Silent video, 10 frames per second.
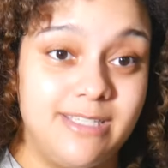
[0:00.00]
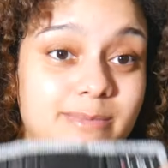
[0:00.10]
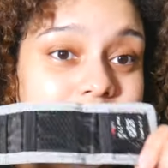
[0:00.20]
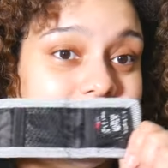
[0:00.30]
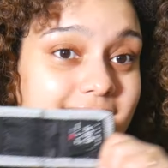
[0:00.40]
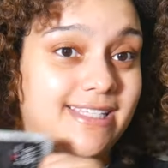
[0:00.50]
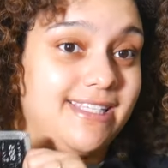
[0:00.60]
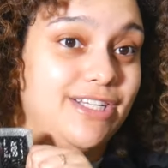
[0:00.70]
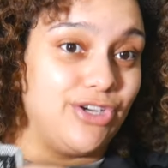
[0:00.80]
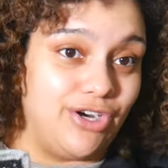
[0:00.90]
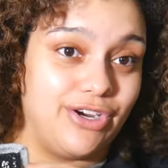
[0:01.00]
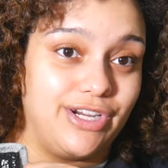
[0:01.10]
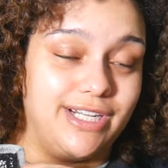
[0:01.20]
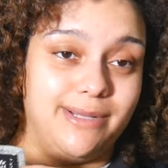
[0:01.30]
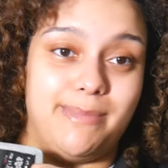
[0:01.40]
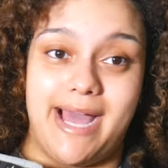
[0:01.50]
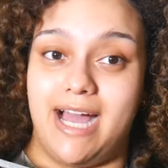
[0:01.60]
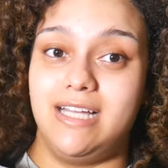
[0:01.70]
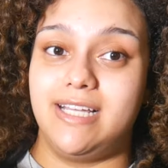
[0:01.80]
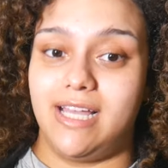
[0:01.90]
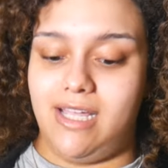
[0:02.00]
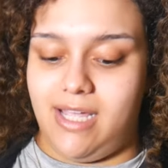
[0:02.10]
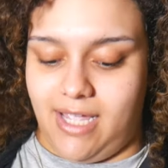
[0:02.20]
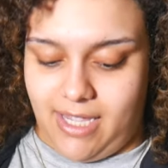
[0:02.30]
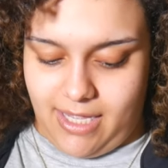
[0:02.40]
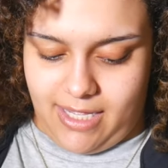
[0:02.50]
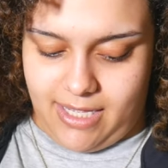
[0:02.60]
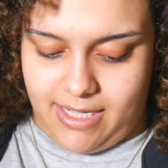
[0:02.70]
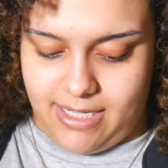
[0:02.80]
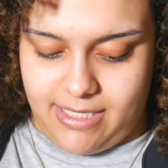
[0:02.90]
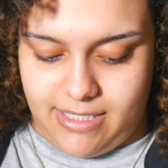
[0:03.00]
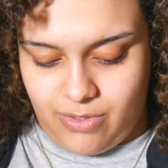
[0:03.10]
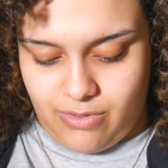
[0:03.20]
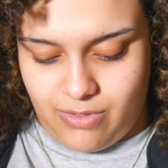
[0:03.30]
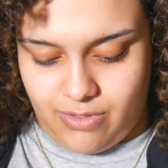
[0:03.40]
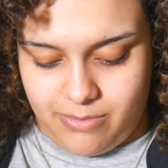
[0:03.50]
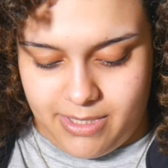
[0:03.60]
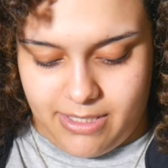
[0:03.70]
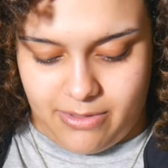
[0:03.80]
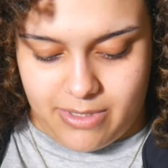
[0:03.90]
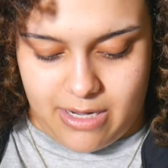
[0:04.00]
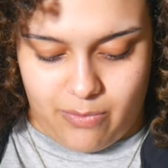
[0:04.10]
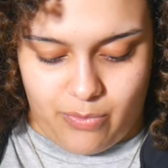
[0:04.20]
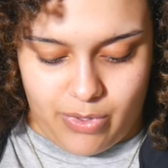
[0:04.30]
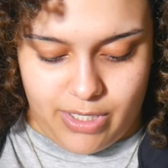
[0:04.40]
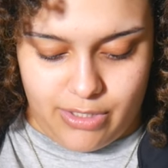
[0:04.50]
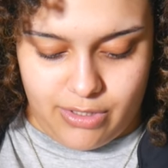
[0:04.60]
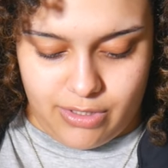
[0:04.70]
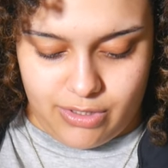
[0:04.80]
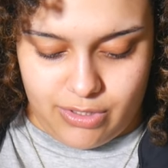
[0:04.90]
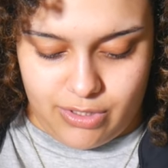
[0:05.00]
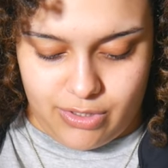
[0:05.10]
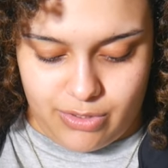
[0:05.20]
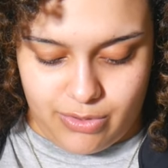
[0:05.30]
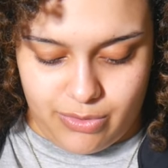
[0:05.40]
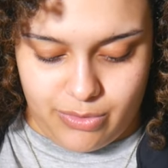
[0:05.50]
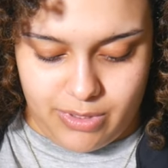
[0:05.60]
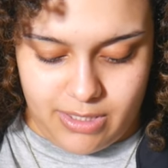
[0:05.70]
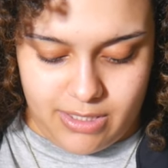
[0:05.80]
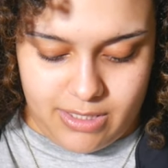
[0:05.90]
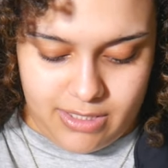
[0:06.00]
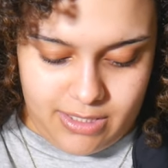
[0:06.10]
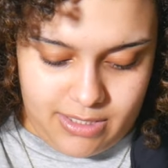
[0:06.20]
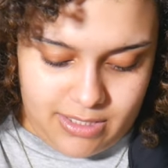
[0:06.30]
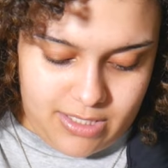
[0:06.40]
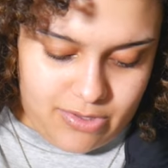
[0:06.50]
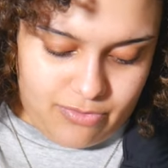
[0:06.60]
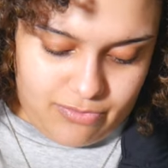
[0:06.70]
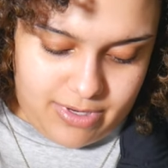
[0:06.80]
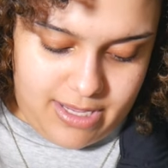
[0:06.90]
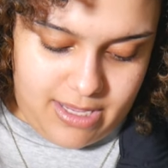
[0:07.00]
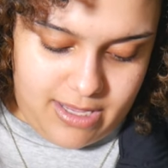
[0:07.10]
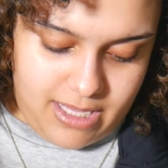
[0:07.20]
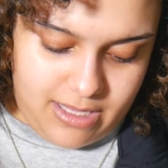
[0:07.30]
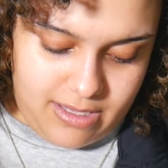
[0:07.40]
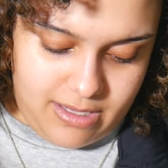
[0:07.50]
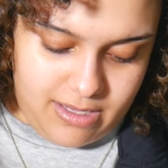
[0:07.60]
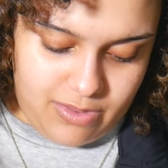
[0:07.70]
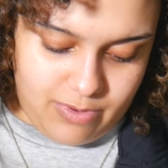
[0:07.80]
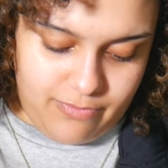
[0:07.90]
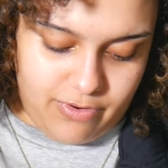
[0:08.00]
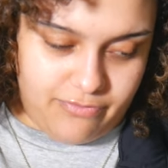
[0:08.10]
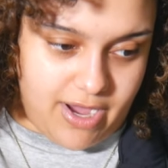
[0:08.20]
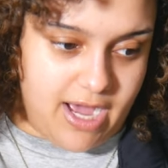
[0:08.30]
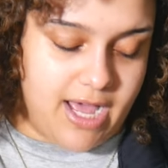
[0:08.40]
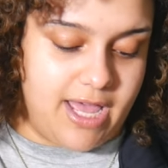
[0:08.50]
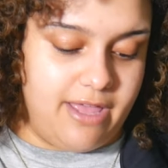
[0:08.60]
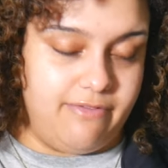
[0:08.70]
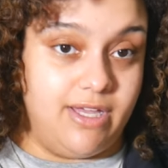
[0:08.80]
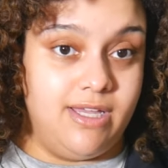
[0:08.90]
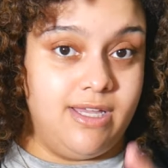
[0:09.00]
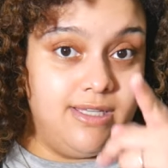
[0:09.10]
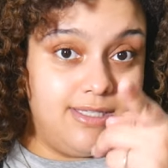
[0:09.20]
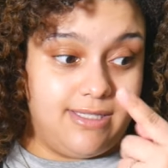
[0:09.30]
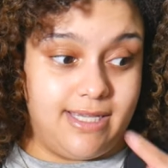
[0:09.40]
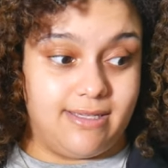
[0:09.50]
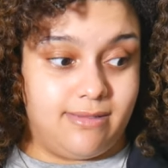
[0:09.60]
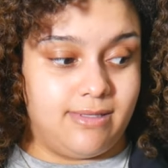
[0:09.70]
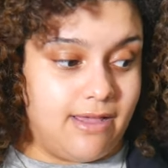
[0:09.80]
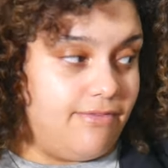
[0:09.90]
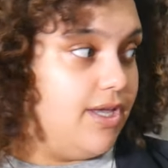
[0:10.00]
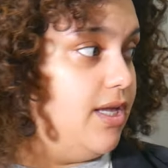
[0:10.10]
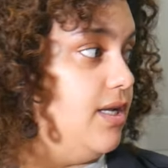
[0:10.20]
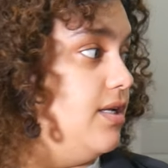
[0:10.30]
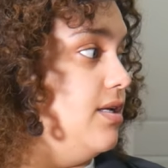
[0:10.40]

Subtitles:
is my SD card pack, and how many do we got? 1, 2, 3, 4, 5, 6, 7,